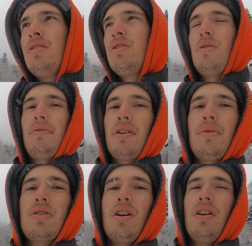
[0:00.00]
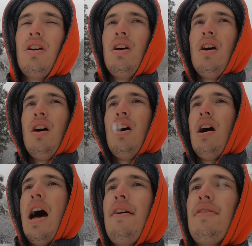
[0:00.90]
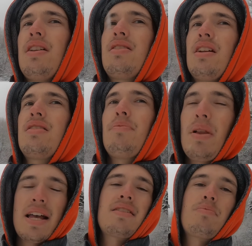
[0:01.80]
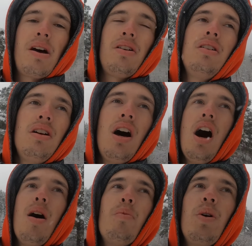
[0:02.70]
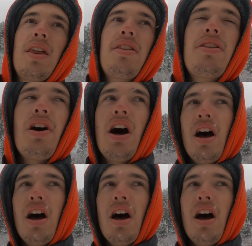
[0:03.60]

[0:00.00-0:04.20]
shoot, I forget what it's called. It's the plastic pedal with